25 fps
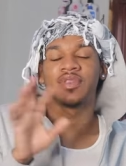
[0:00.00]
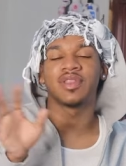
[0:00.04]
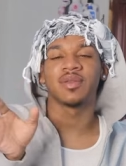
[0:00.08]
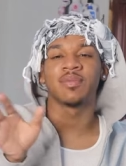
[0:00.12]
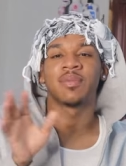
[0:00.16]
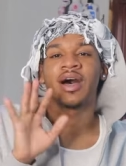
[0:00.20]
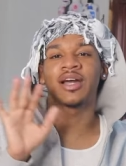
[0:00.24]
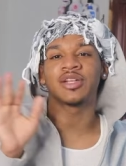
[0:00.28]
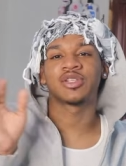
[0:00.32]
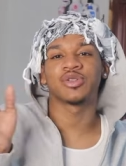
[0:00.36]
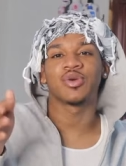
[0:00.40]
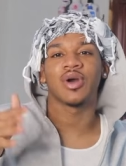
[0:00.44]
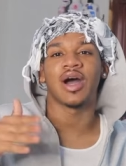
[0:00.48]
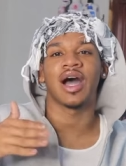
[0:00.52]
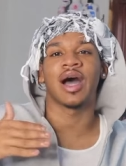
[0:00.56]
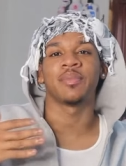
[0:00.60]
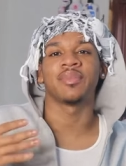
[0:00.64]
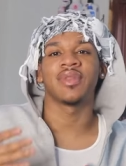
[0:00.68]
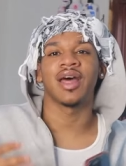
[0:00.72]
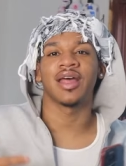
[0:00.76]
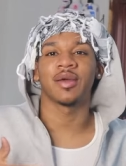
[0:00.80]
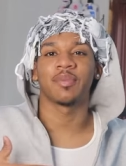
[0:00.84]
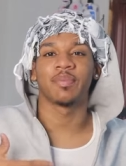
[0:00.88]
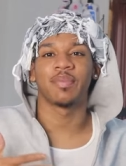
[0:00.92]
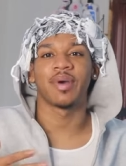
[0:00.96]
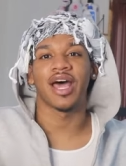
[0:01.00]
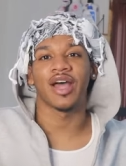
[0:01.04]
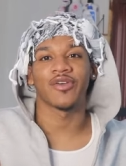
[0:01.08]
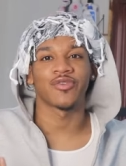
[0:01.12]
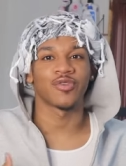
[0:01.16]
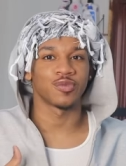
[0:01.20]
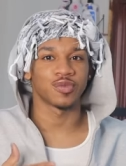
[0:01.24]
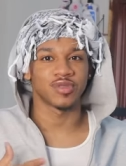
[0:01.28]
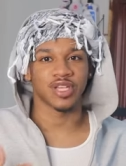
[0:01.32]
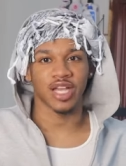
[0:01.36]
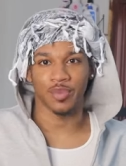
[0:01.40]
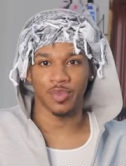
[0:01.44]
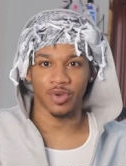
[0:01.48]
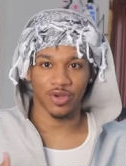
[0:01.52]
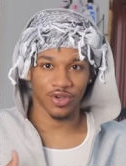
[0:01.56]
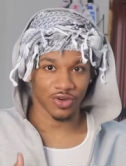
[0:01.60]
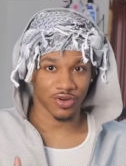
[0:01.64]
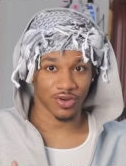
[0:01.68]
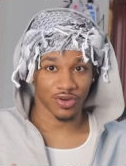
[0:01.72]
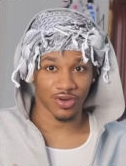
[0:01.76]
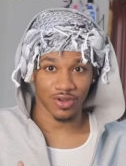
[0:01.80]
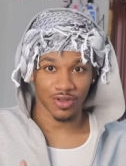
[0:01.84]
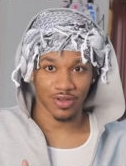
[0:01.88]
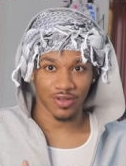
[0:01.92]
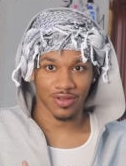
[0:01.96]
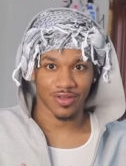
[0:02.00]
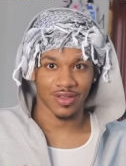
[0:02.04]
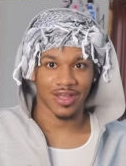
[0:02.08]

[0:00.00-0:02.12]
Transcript: mind you, I'm not a bathroom type of girl.